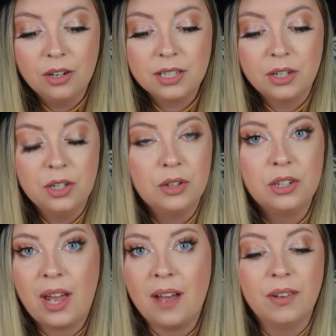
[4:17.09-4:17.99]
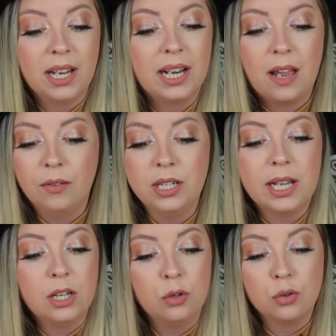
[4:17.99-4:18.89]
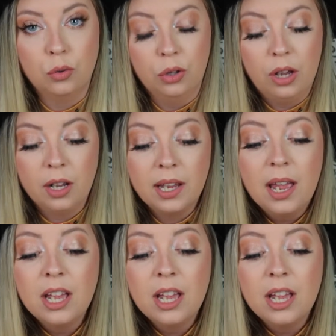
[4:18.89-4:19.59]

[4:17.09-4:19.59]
So you can have like an everyday neutral look.